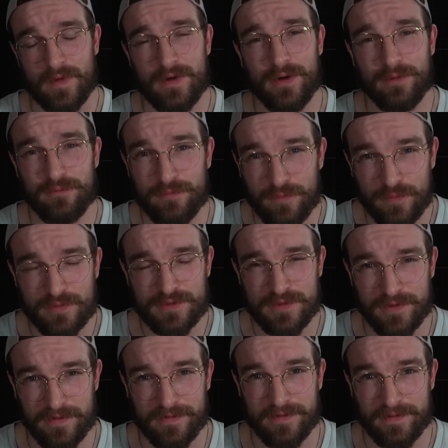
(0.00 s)

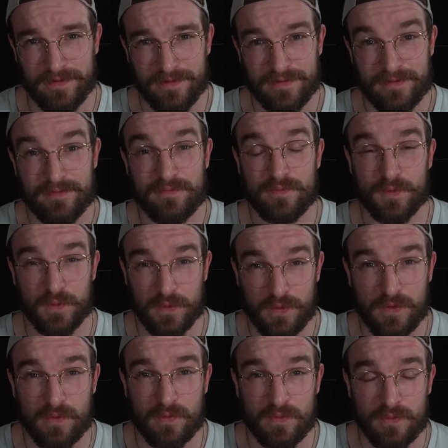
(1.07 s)
Unfortunately for
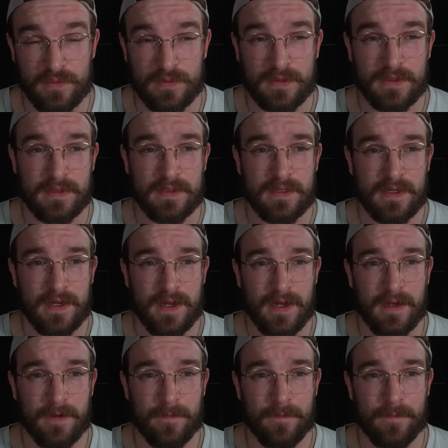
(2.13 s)
you,
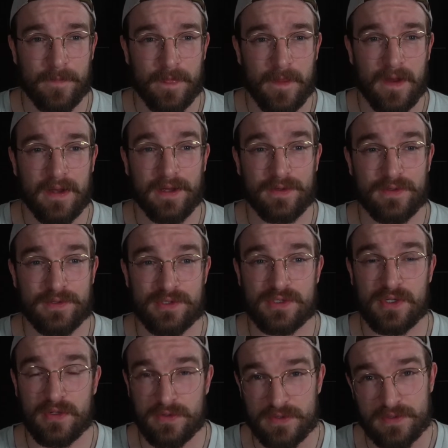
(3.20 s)
I had the
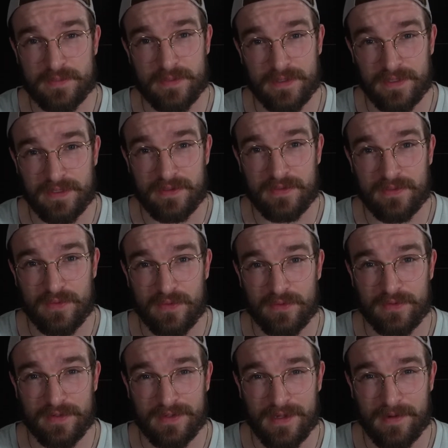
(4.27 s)
shutter speed
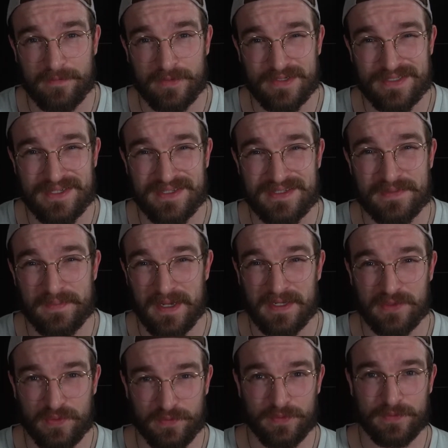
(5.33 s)
on the camera set to
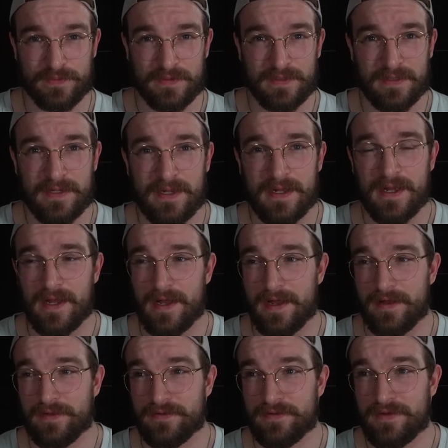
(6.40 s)
manual,
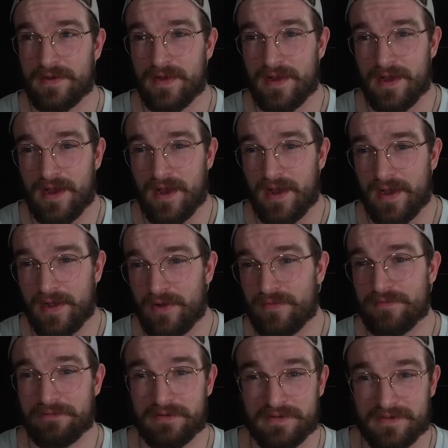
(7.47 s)
and I
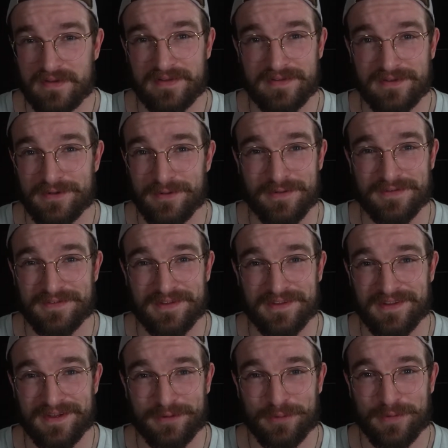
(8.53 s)
obviously did not set
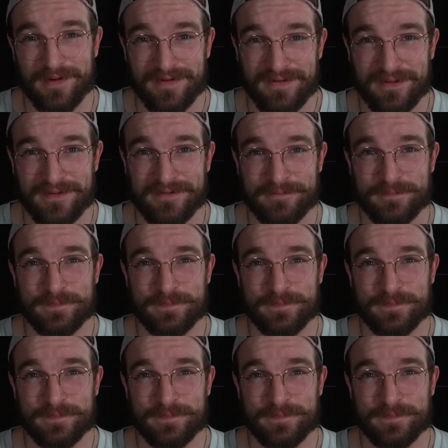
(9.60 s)
that correctly.